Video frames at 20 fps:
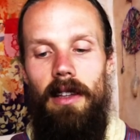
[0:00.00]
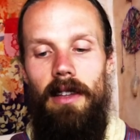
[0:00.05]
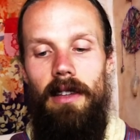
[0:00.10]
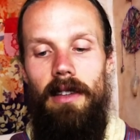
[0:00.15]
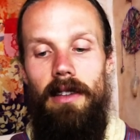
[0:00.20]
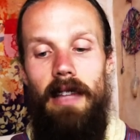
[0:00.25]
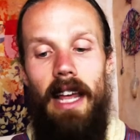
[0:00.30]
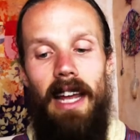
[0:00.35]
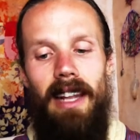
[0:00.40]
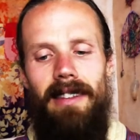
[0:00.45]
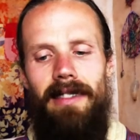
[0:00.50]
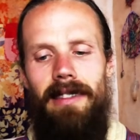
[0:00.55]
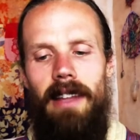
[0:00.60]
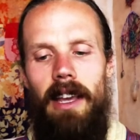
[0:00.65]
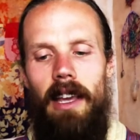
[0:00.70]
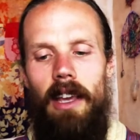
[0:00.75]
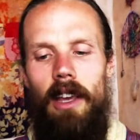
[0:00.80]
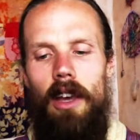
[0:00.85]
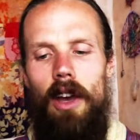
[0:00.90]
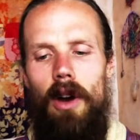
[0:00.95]
Let us
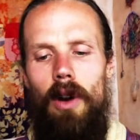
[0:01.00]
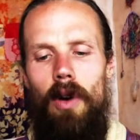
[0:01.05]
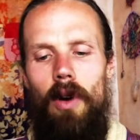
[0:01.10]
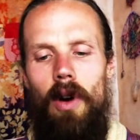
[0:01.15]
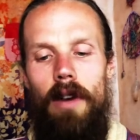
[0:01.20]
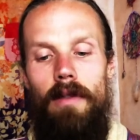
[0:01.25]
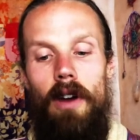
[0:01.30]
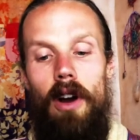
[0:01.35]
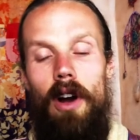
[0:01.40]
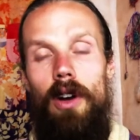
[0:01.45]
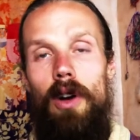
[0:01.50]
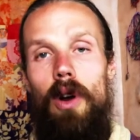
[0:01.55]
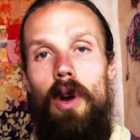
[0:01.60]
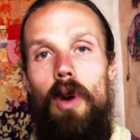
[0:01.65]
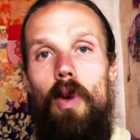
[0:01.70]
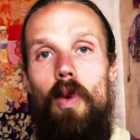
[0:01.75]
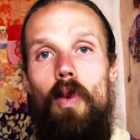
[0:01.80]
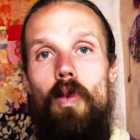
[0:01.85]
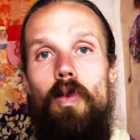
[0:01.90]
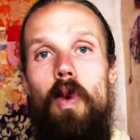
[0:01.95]
let go of our
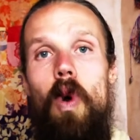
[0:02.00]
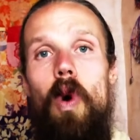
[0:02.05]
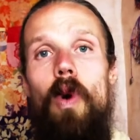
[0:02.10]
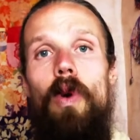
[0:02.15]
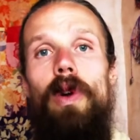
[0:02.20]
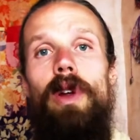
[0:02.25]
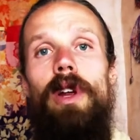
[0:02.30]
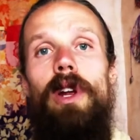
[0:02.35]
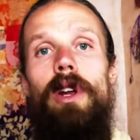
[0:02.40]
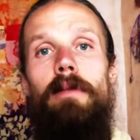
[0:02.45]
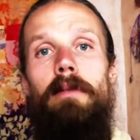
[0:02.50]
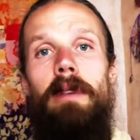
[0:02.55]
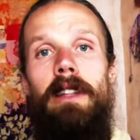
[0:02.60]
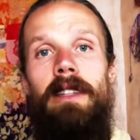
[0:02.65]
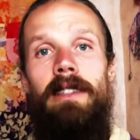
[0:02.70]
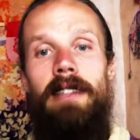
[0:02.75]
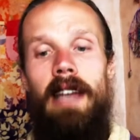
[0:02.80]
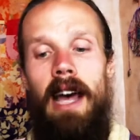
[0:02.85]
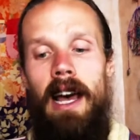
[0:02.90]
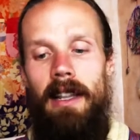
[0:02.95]
warrior
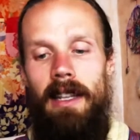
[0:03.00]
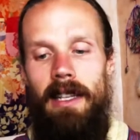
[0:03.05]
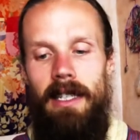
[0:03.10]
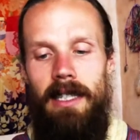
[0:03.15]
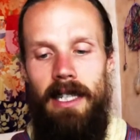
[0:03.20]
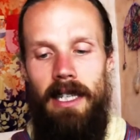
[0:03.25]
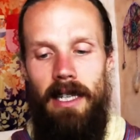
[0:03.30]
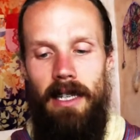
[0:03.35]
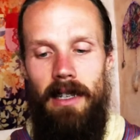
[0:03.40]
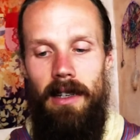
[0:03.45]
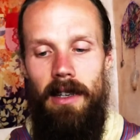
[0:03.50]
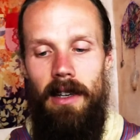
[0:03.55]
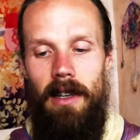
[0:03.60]
mentality